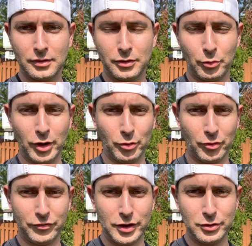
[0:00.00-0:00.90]
the real
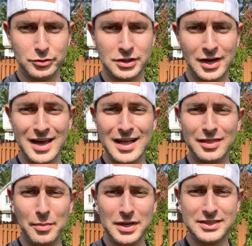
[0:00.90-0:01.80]
reviews,
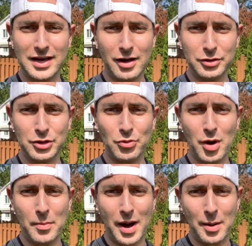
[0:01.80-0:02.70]
let me tell you
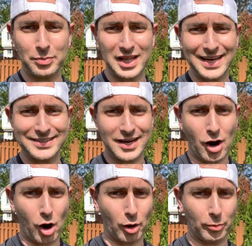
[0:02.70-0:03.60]
about planting
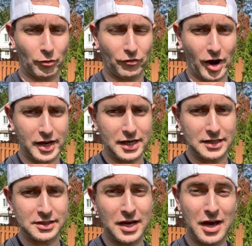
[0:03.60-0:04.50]

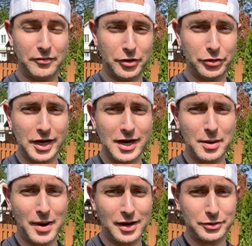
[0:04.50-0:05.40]
arborvitaes. If you're thinking
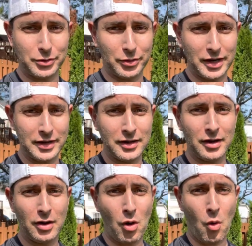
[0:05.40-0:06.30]
about doing it,
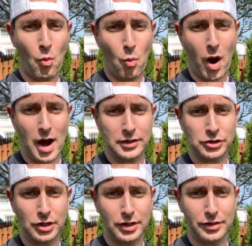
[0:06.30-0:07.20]

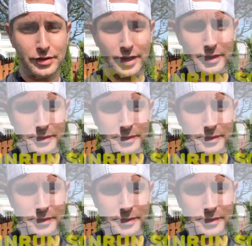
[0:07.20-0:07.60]
watch this.